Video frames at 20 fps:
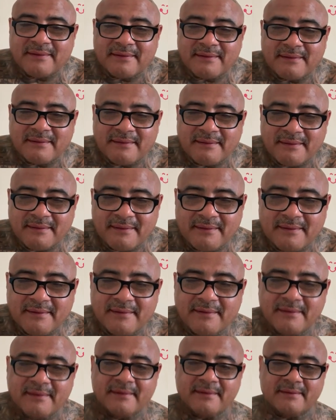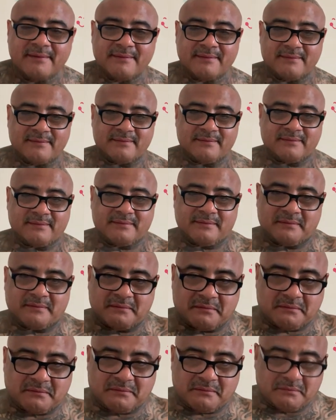
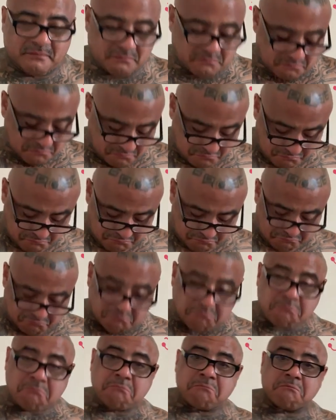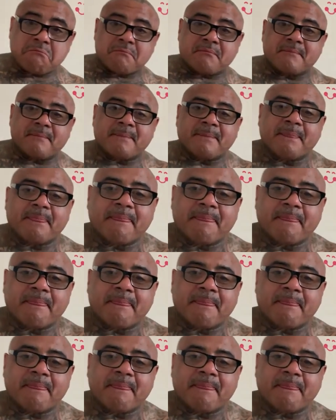Nothing is said.